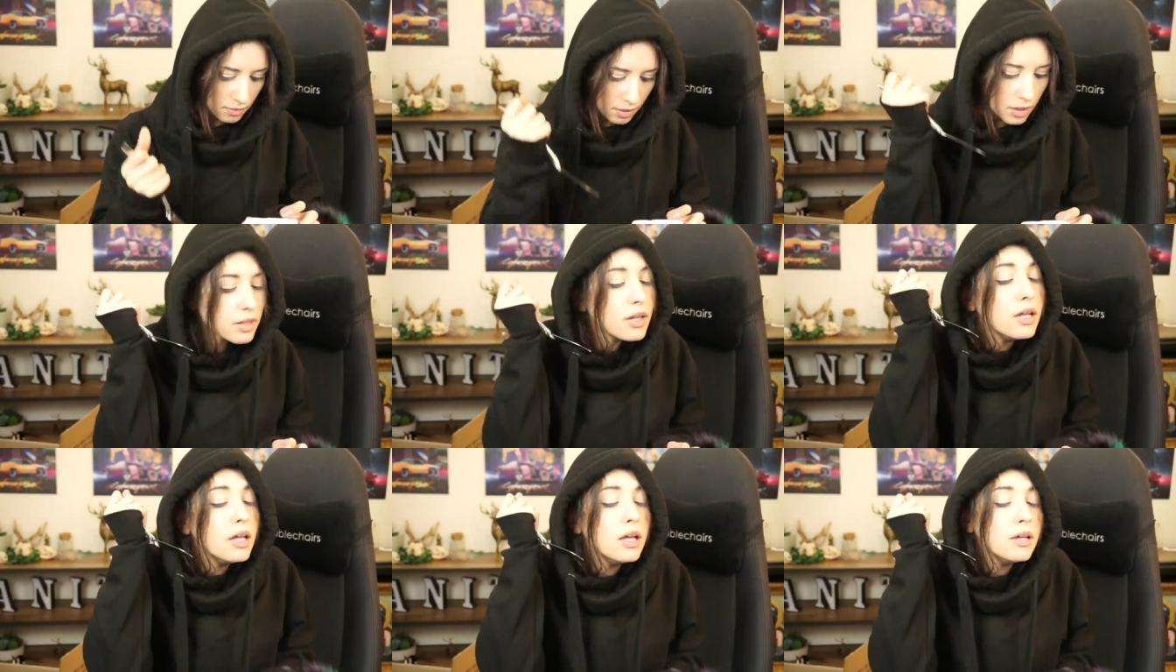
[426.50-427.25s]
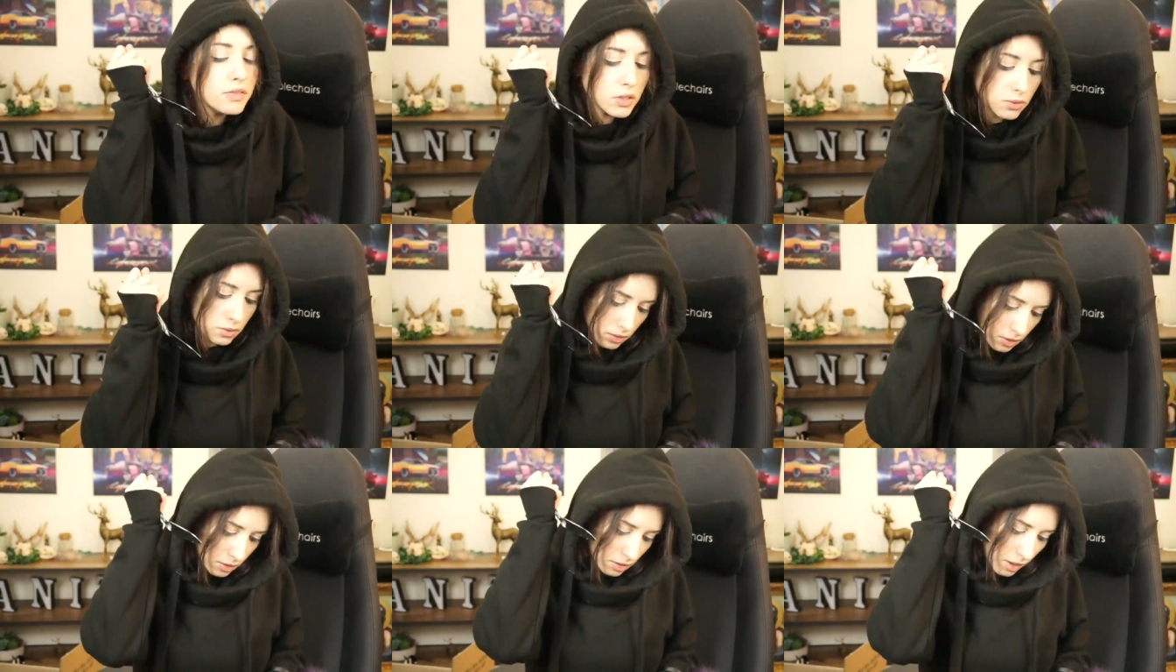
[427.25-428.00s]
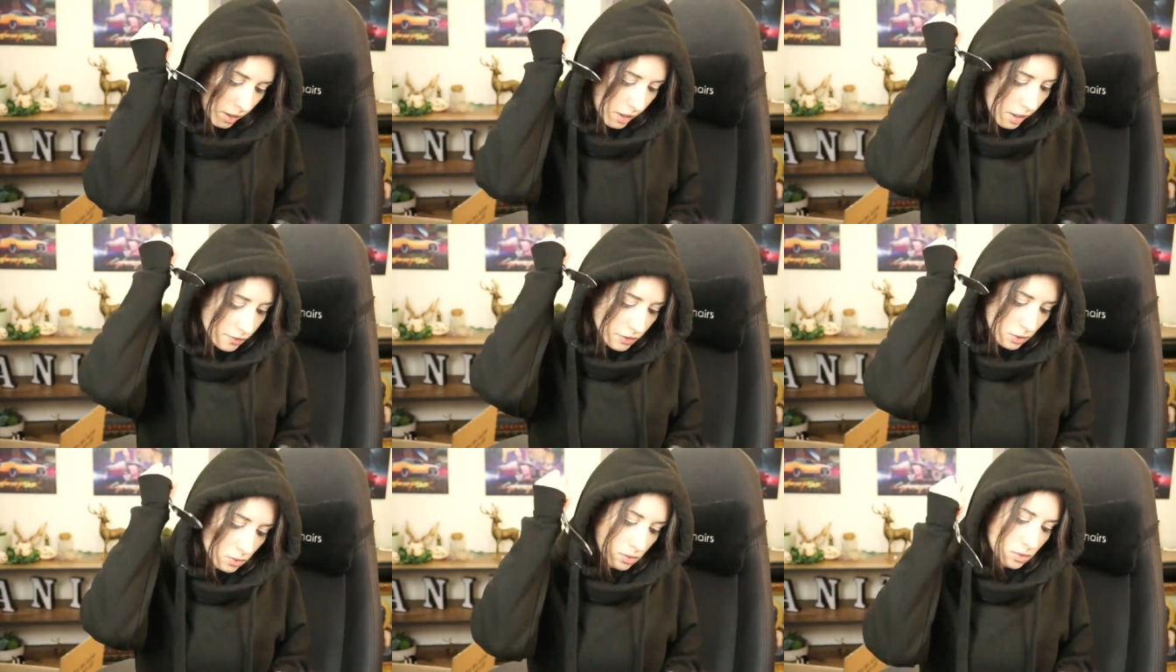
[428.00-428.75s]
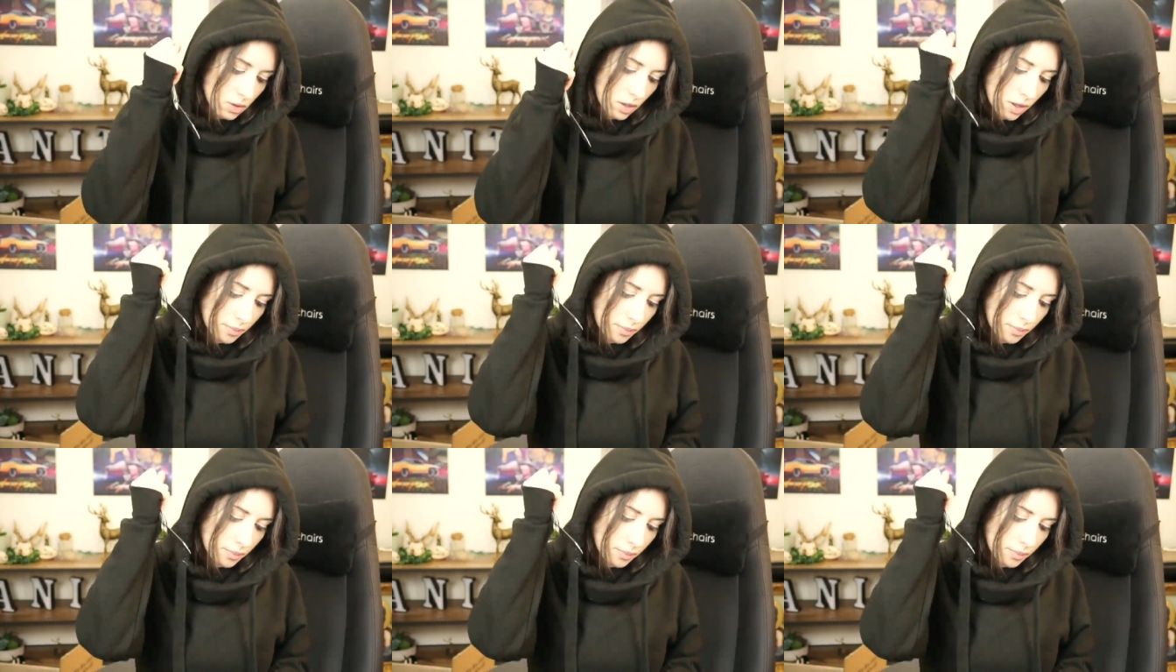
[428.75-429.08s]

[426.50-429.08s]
I love you. I love you. Come,